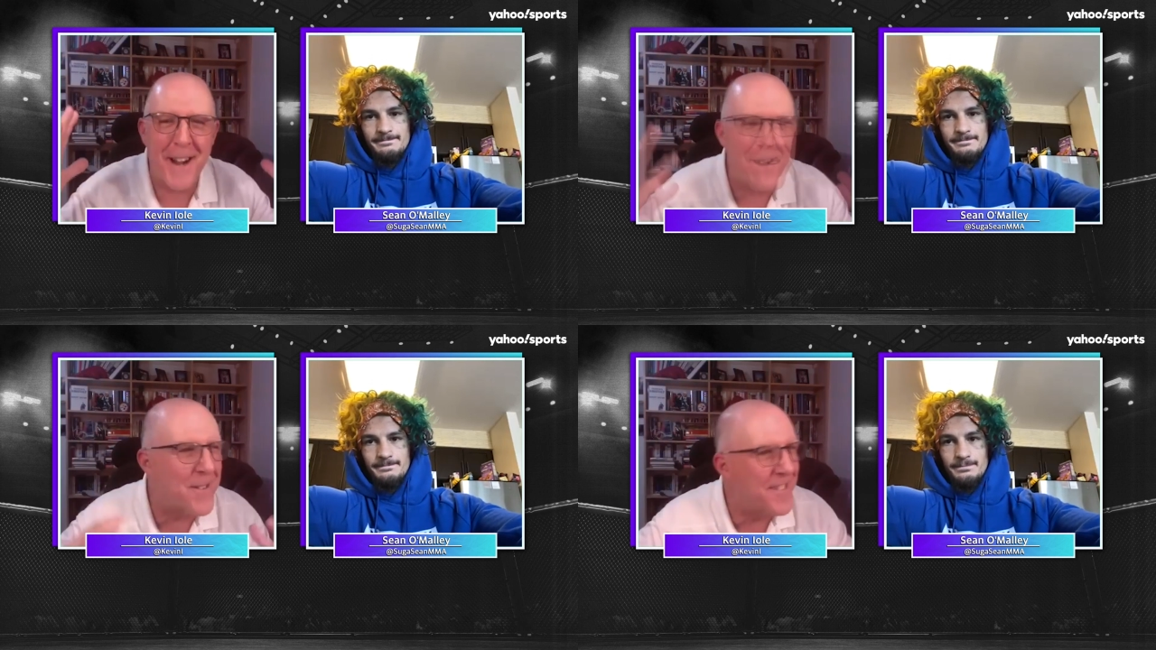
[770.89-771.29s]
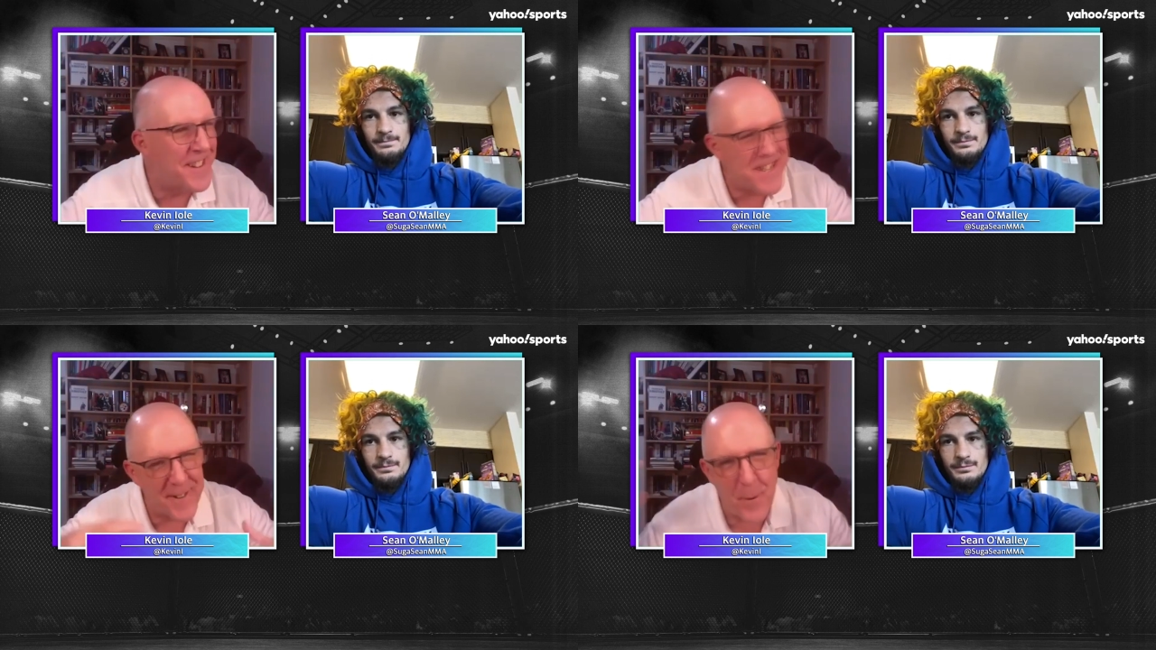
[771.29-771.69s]
Speaker 1: Or is it
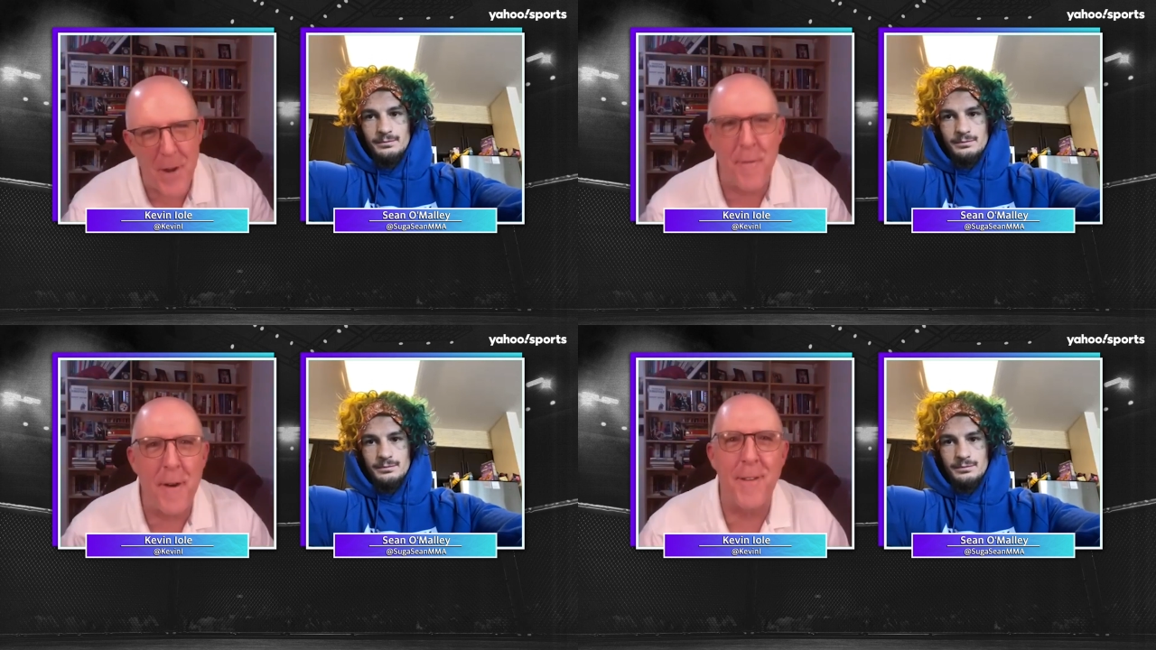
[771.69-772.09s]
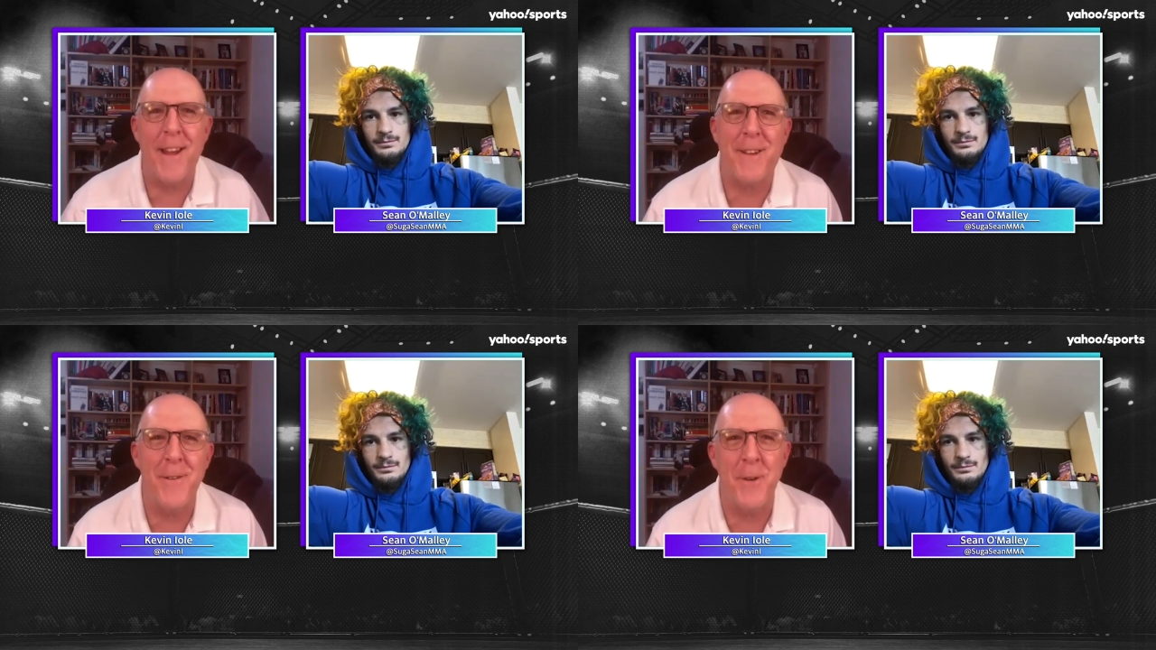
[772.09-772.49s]
just what you felt like
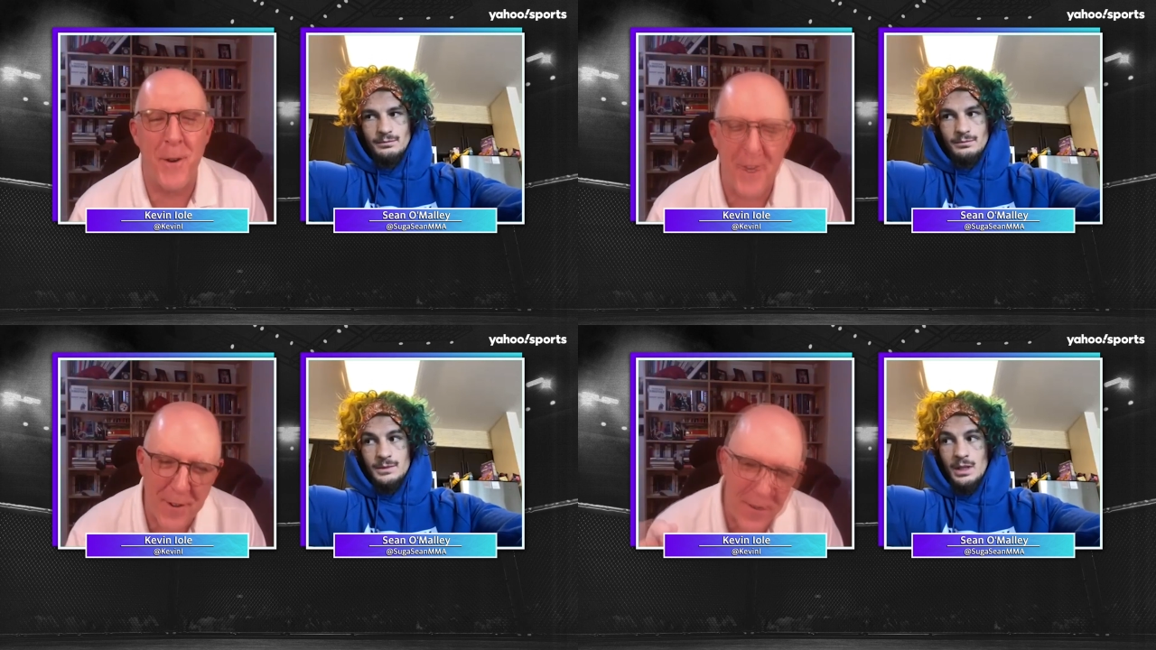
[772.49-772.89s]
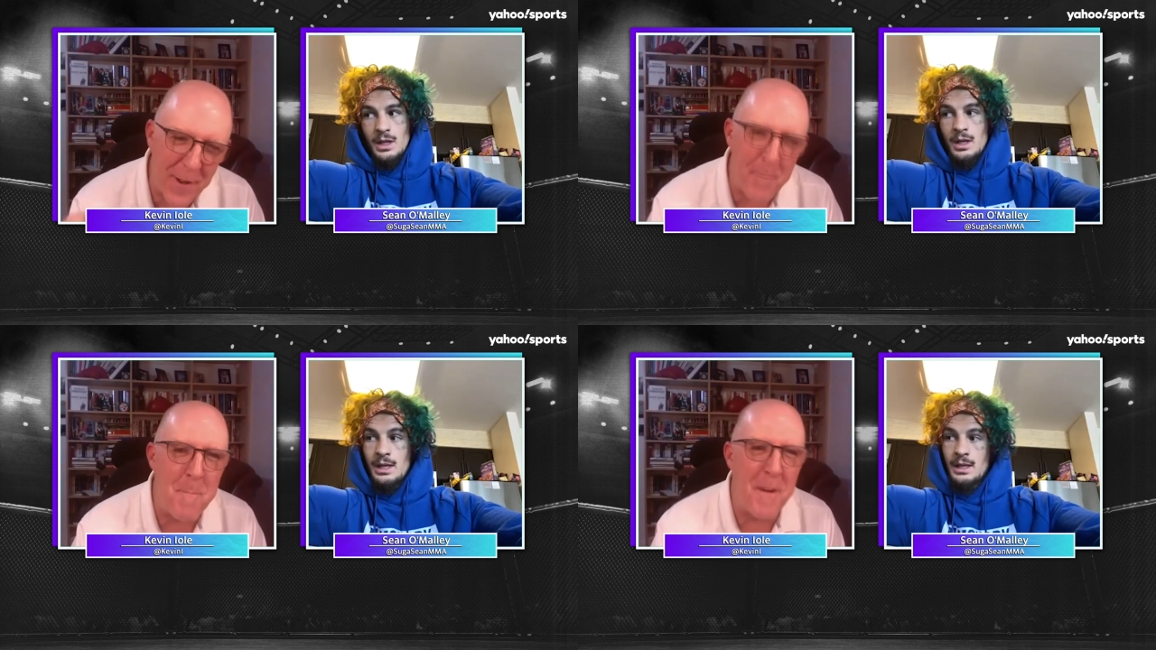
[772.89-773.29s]
doing, or is there
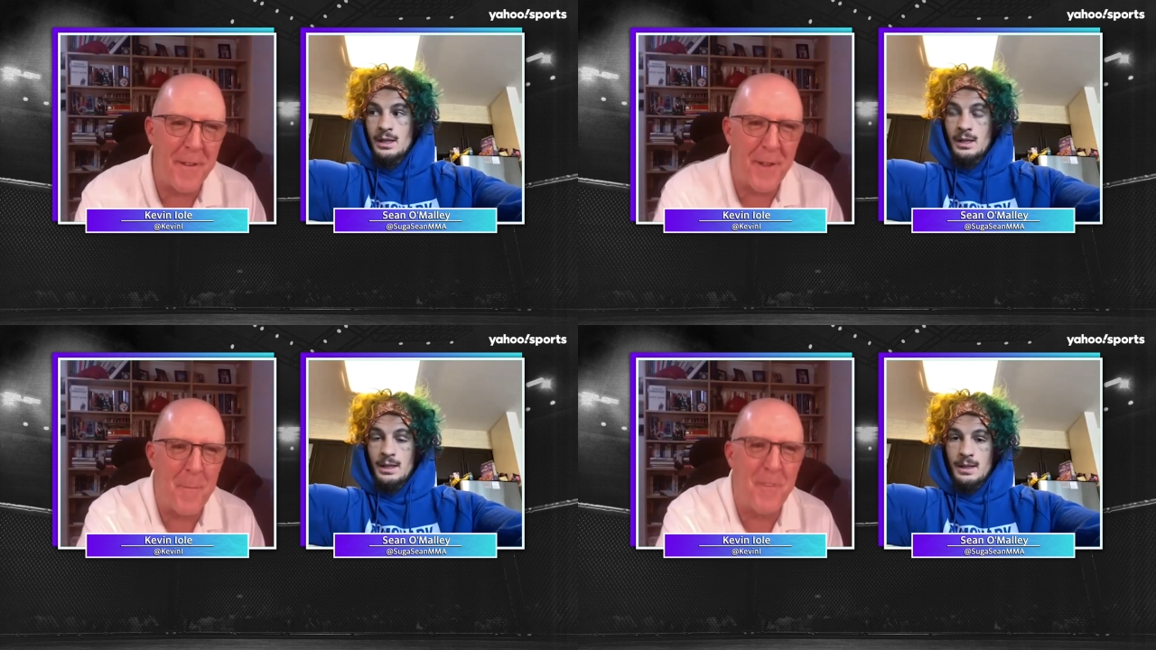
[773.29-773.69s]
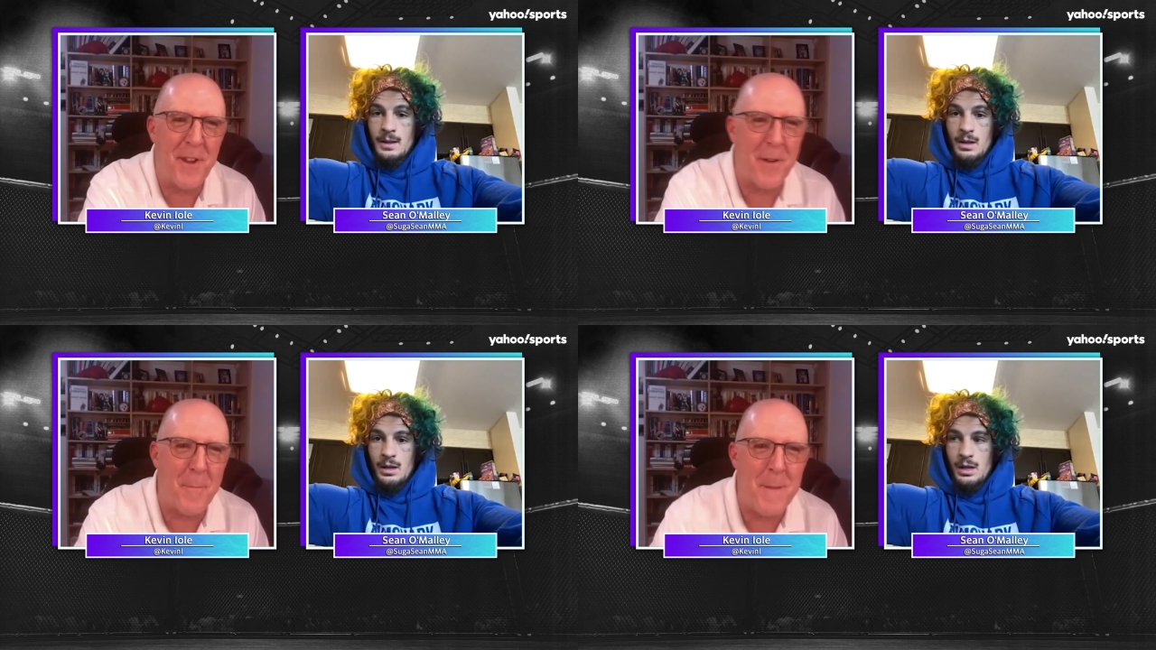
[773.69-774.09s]
some
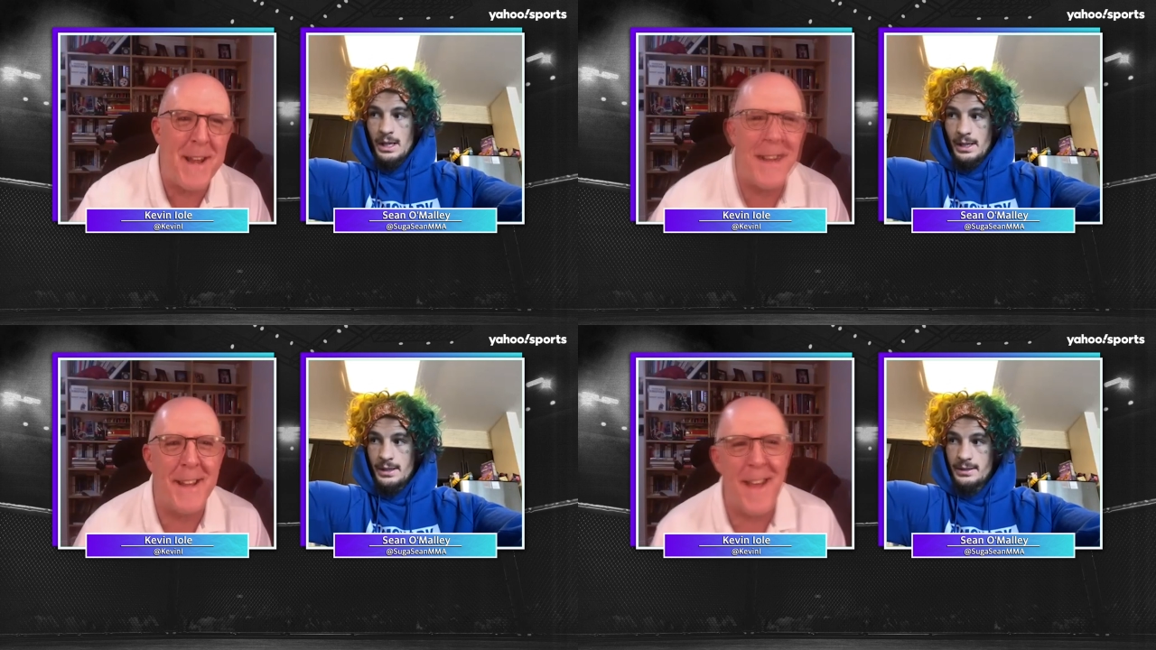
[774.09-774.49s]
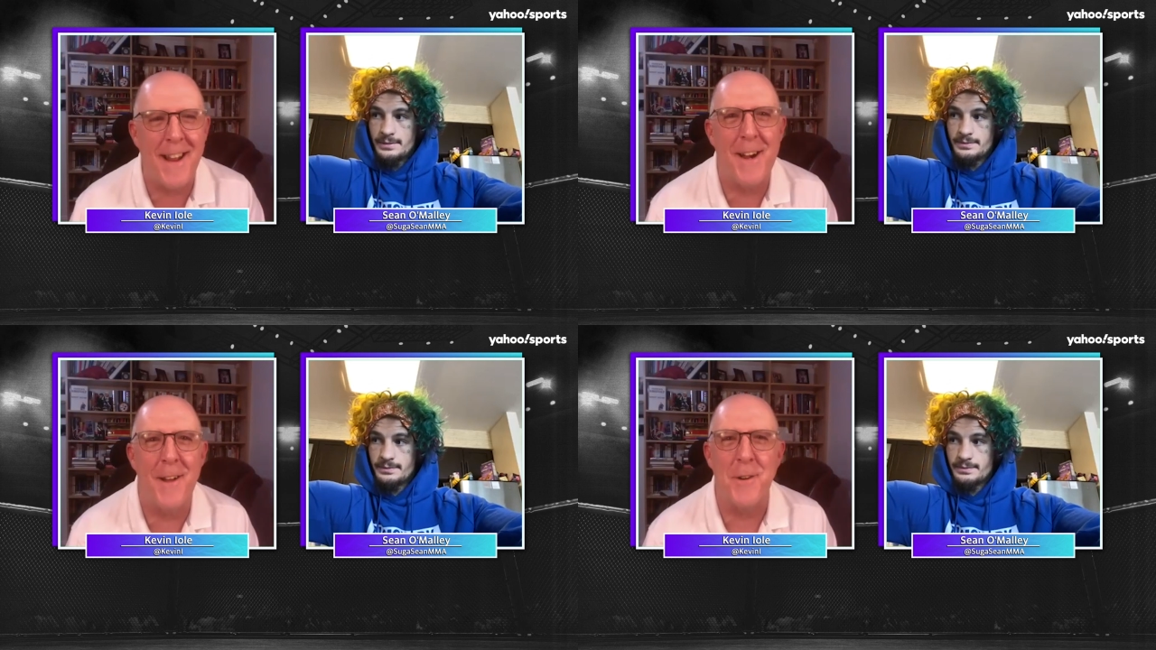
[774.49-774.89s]
secret meaning in that
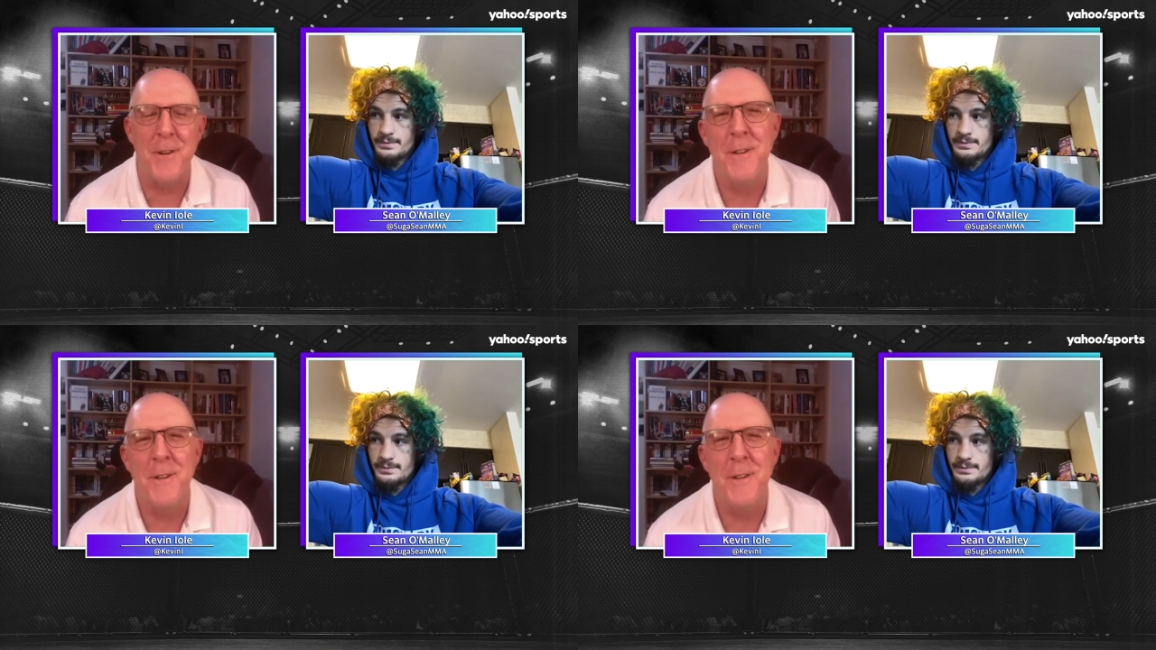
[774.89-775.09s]
color?